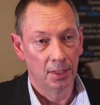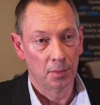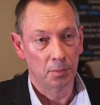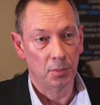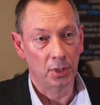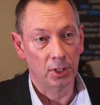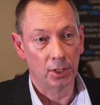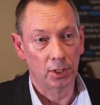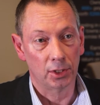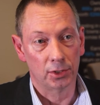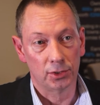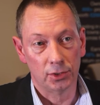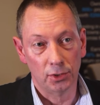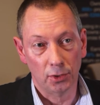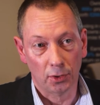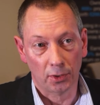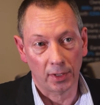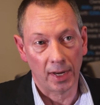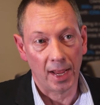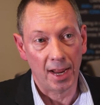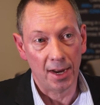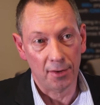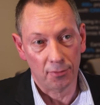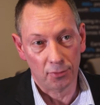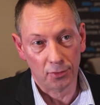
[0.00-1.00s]
because not
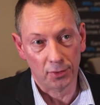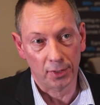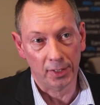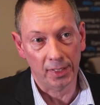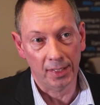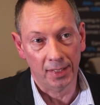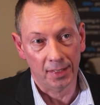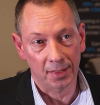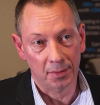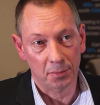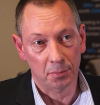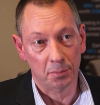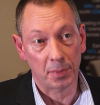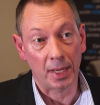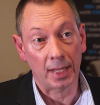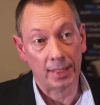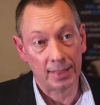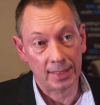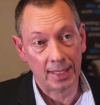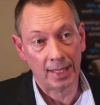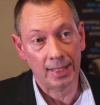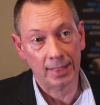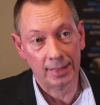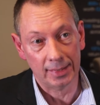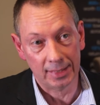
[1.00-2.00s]
every bad
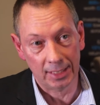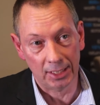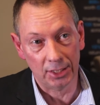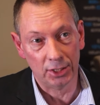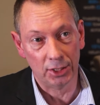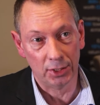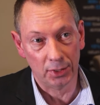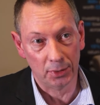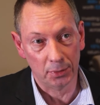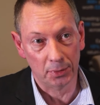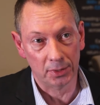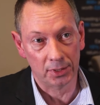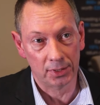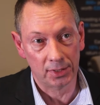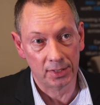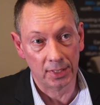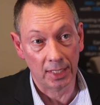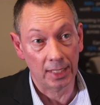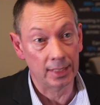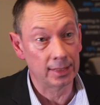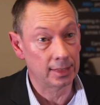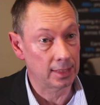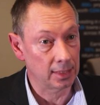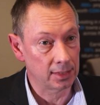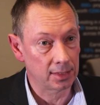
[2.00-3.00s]
tenant issue
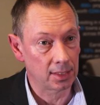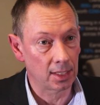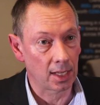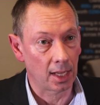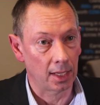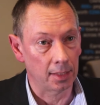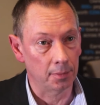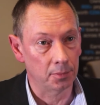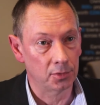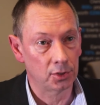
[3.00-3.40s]
is the same,